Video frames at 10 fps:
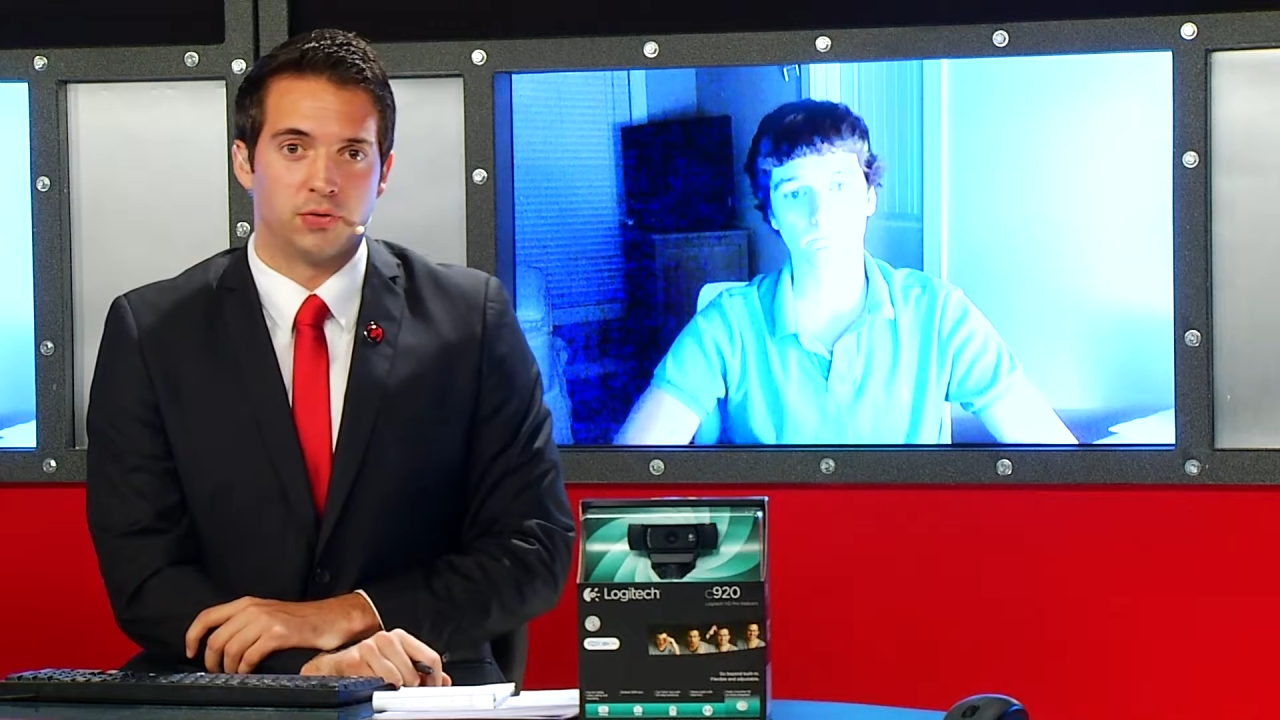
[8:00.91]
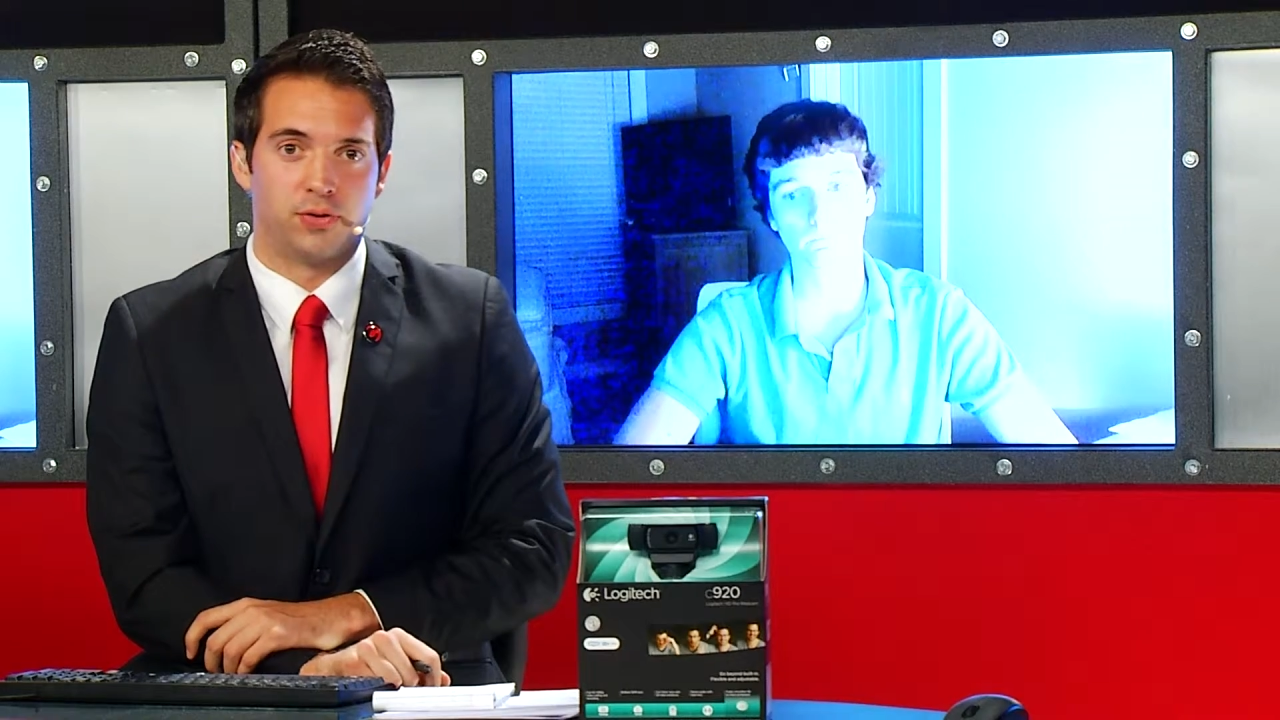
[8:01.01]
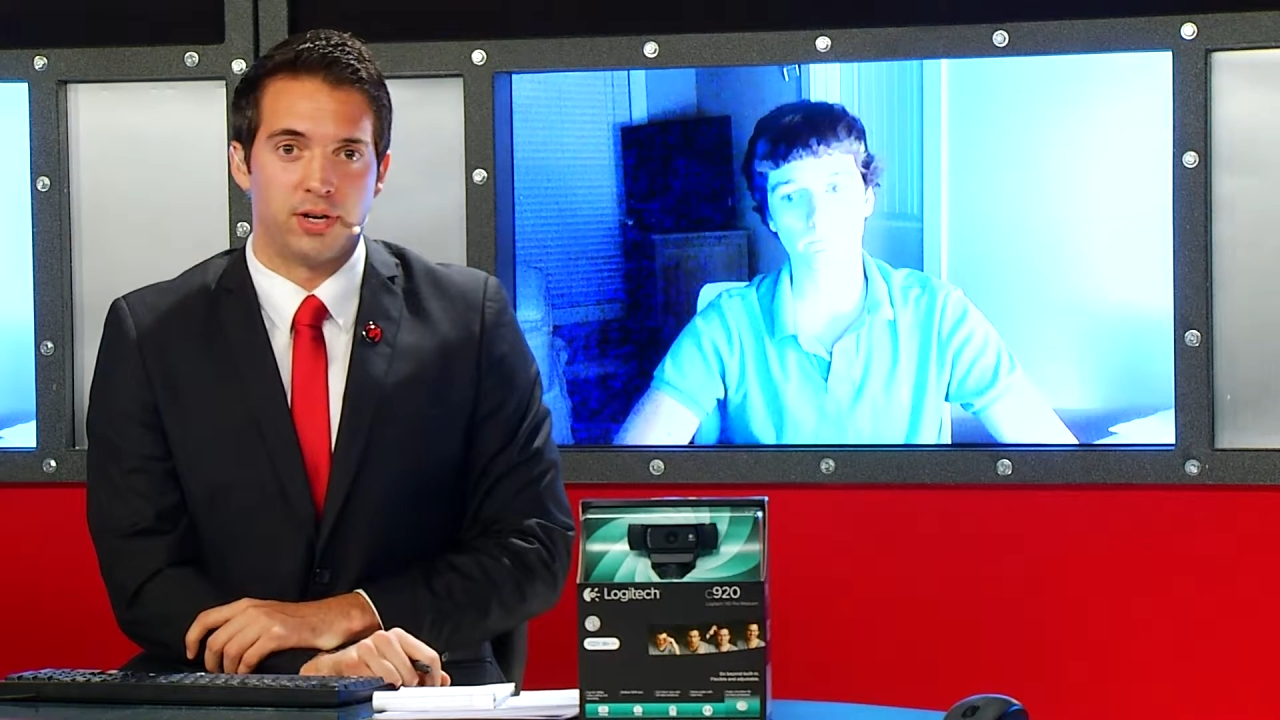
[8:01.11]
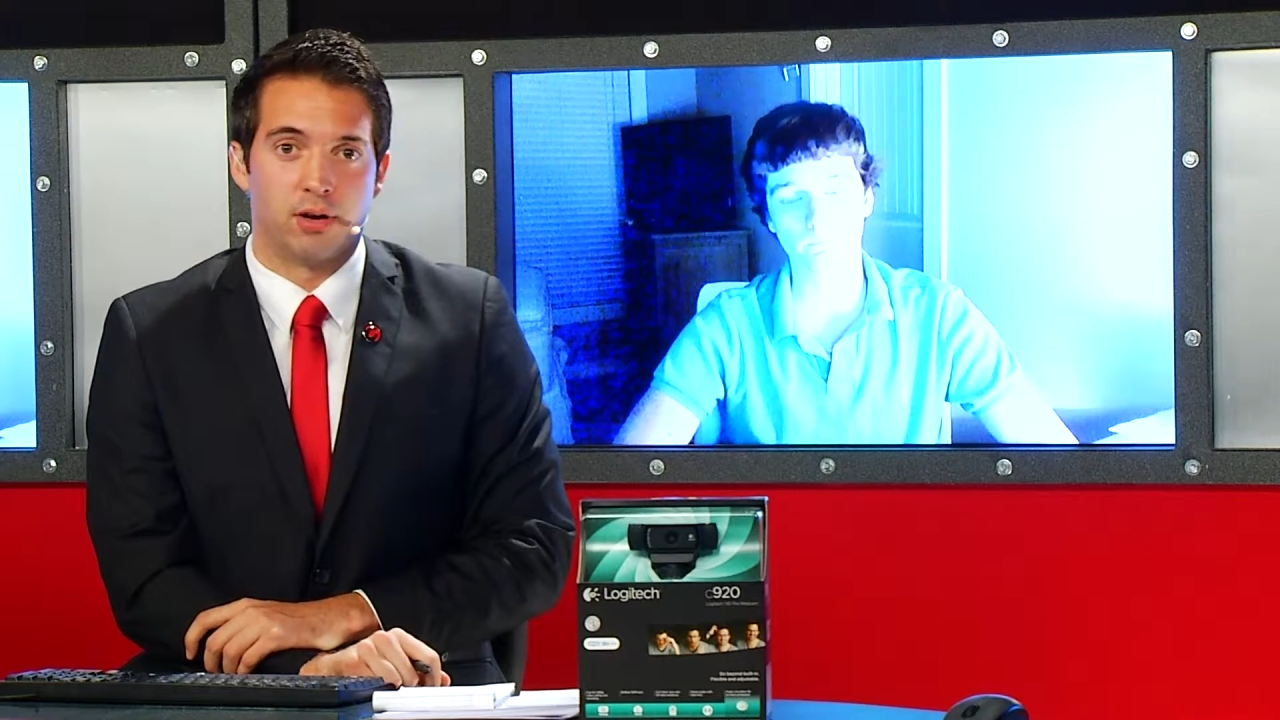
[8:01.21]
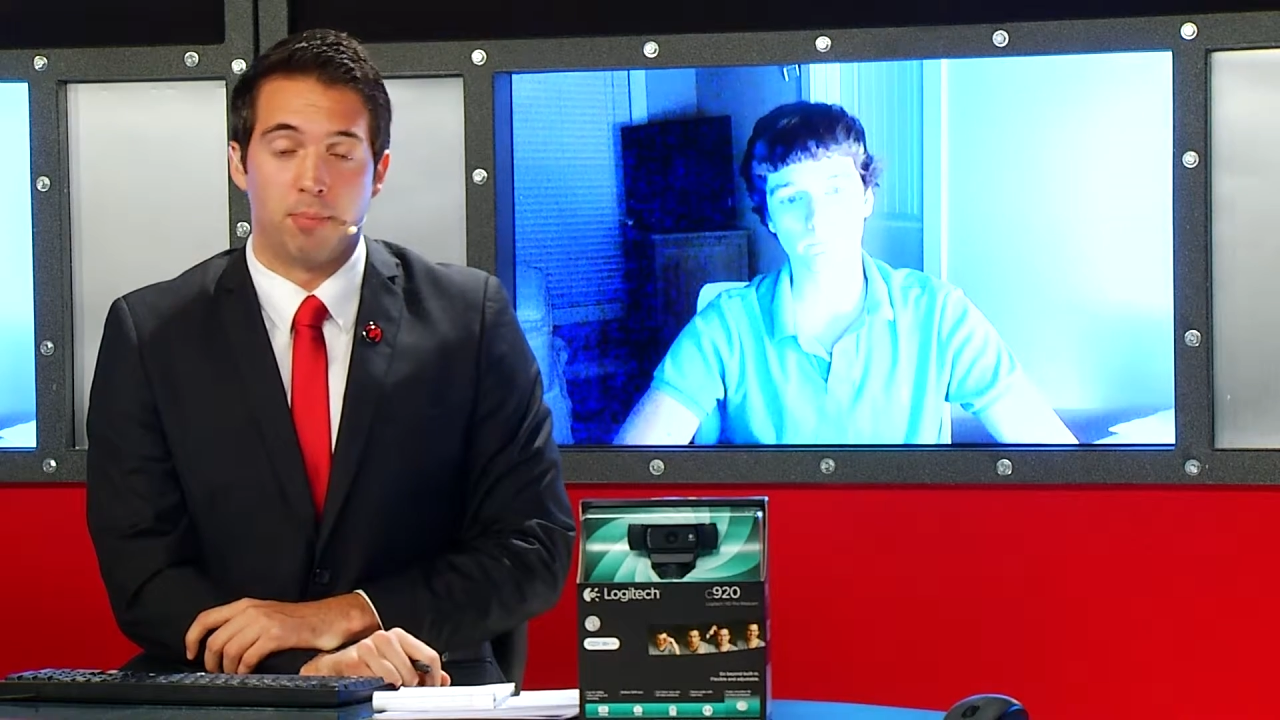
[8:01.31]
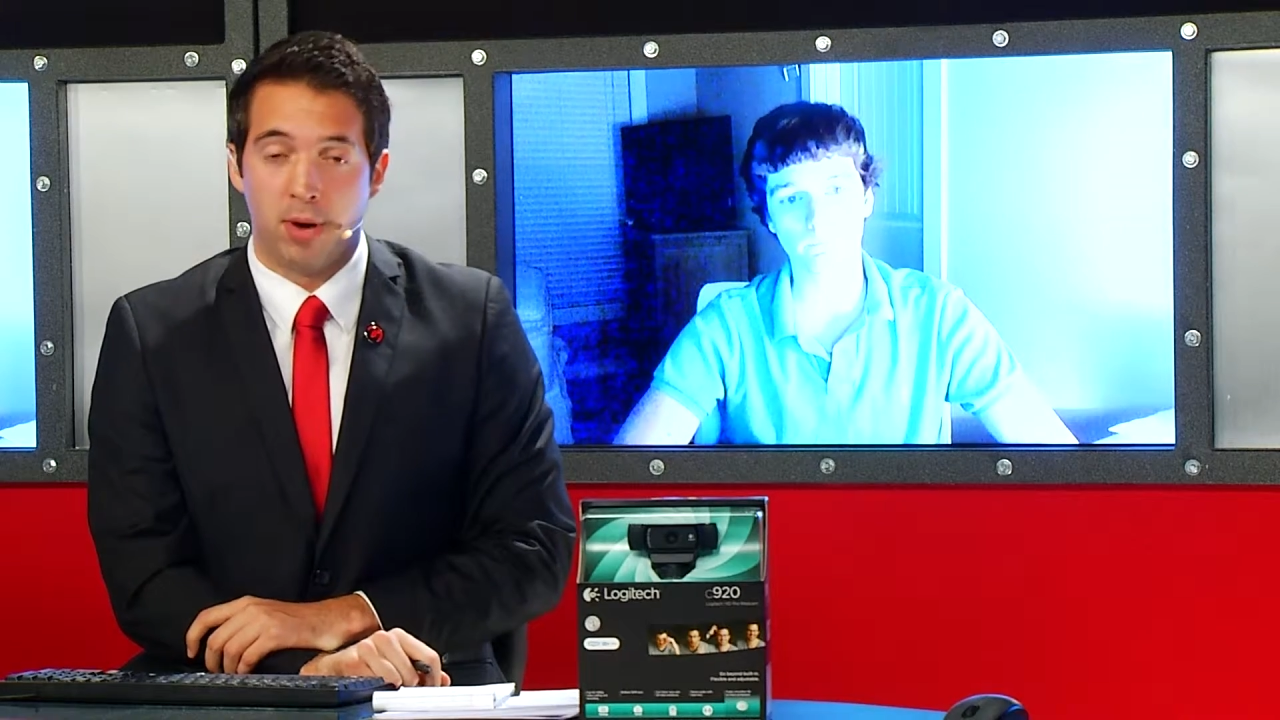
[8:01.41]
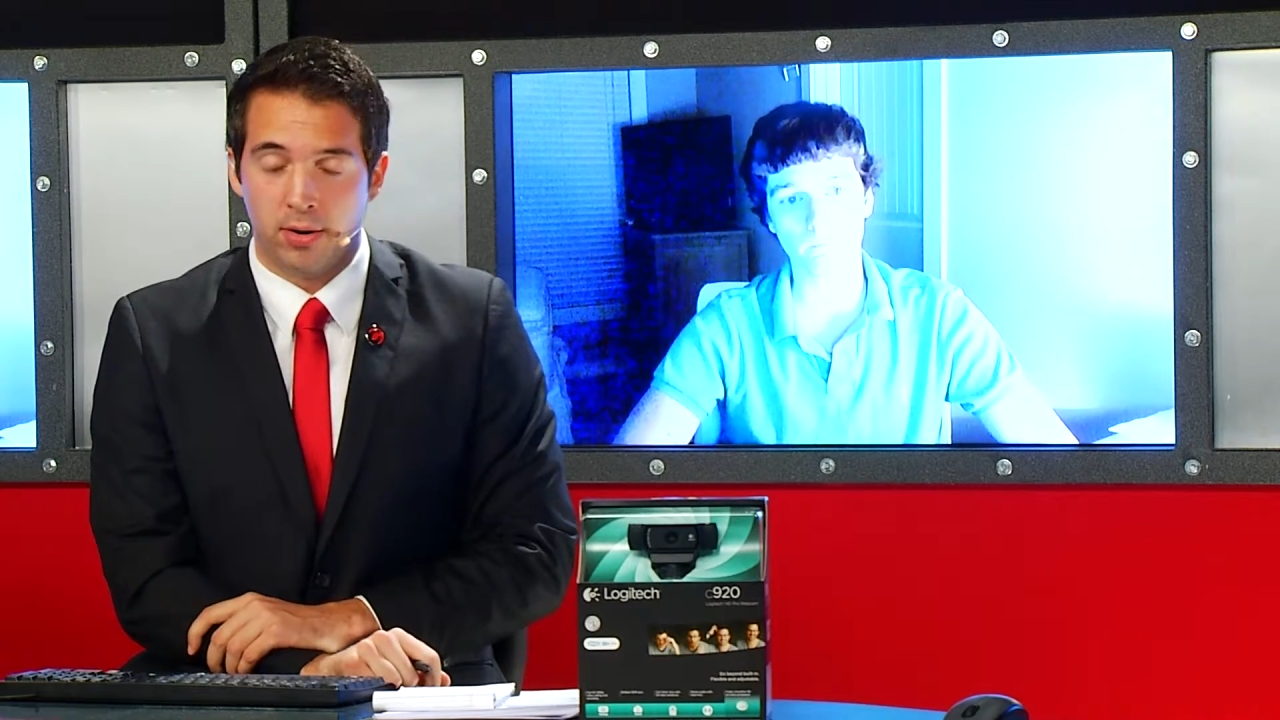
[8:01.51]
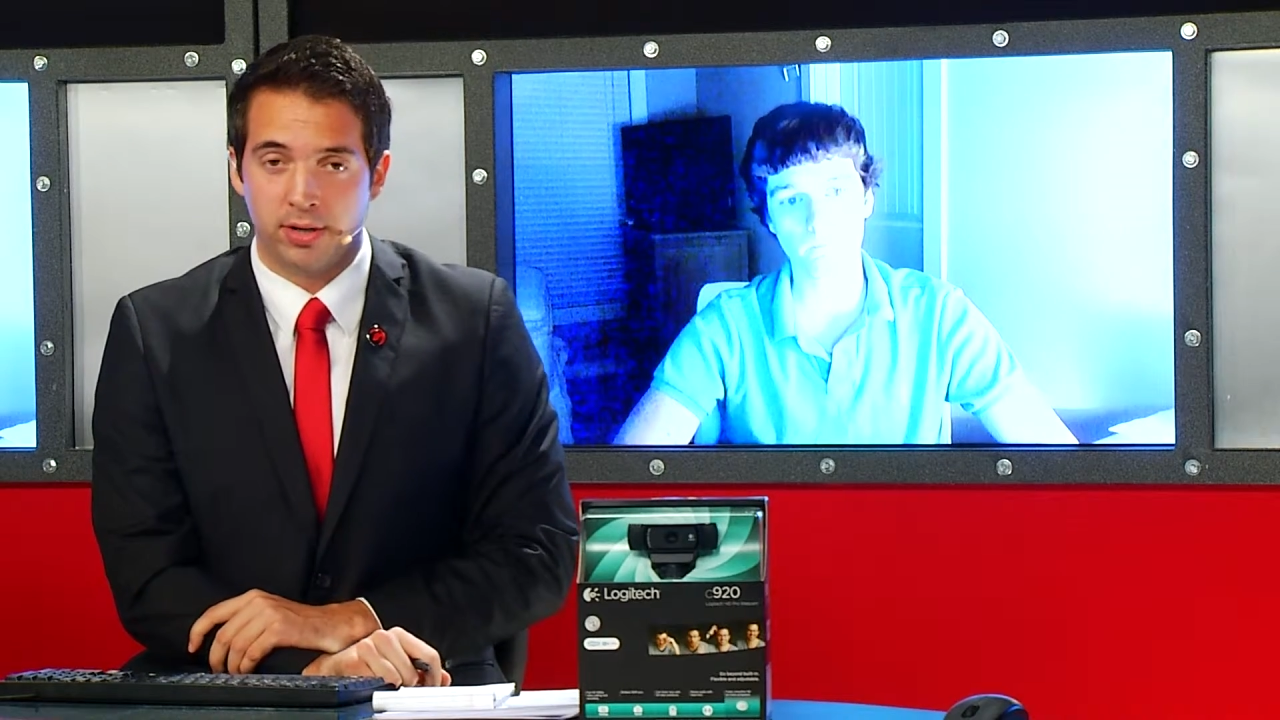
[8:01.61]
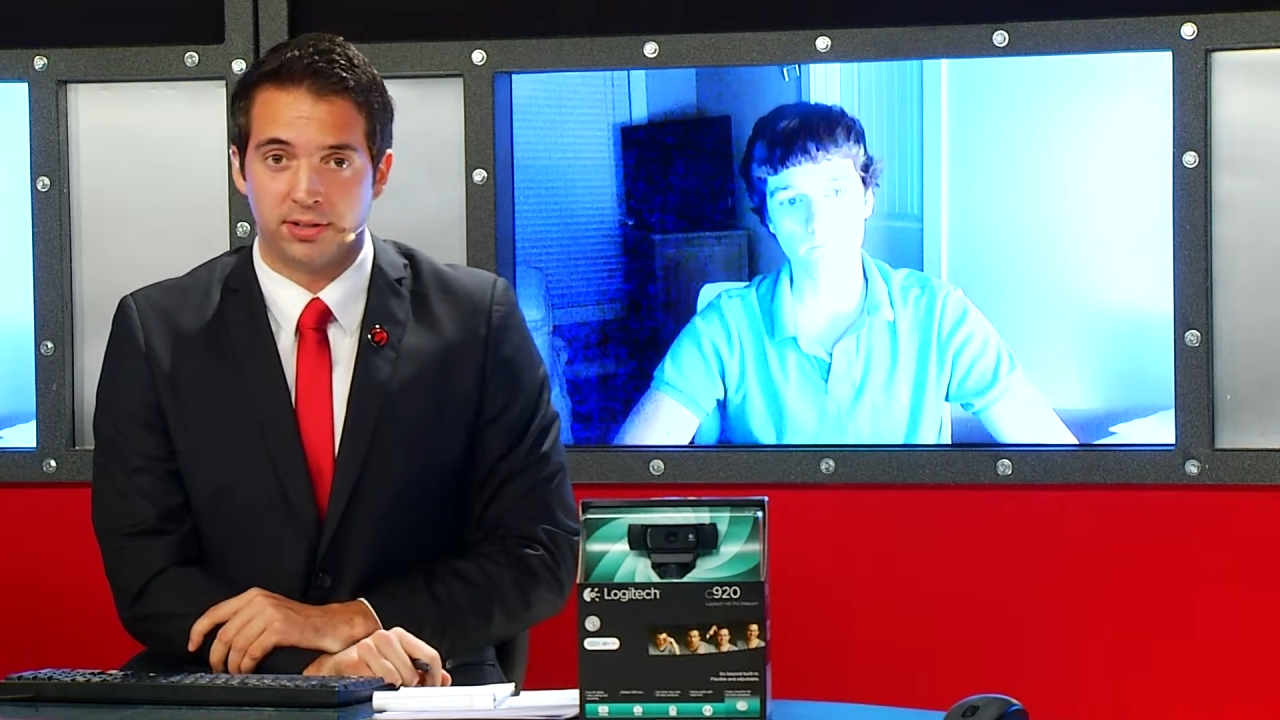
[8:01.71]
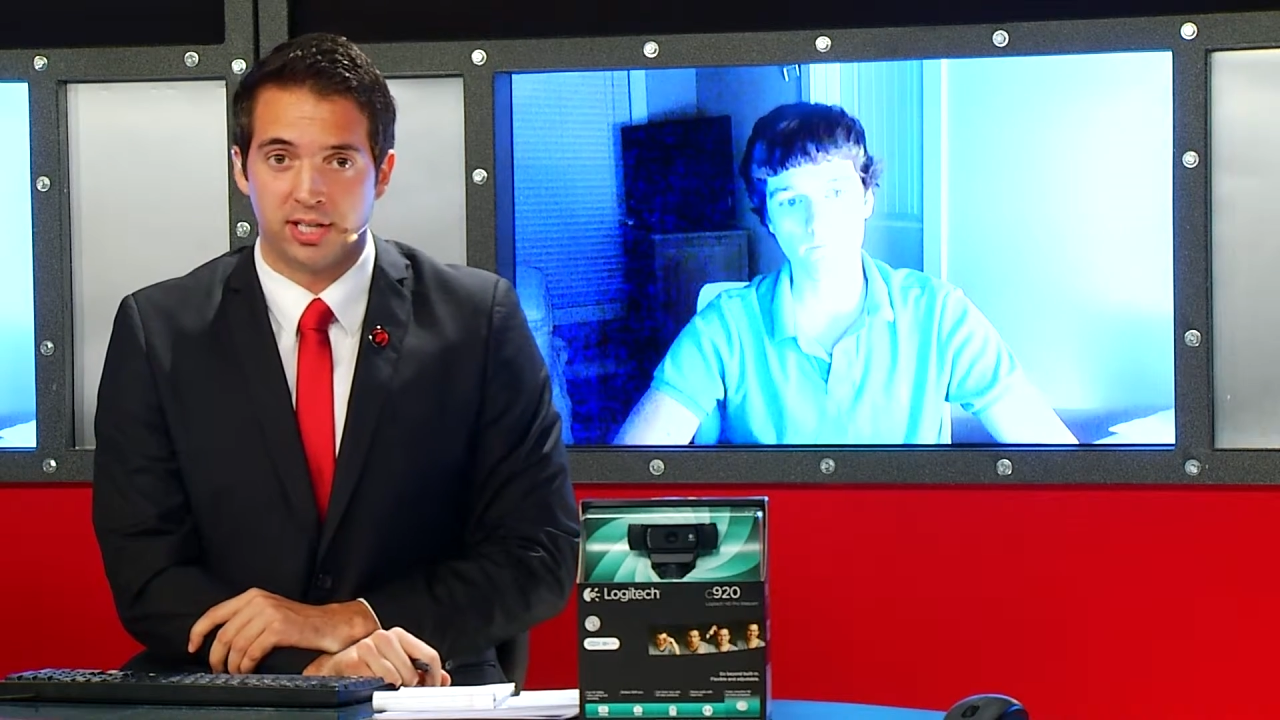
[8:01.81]
for your
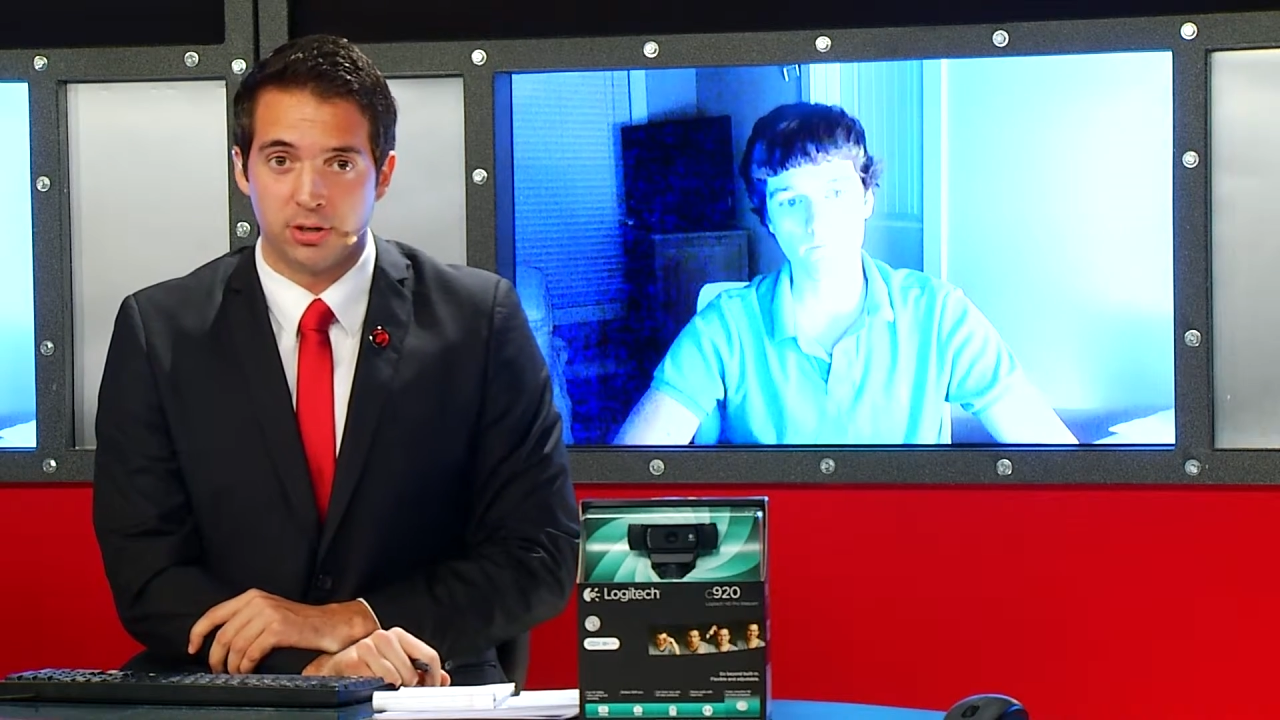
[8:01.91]
opponents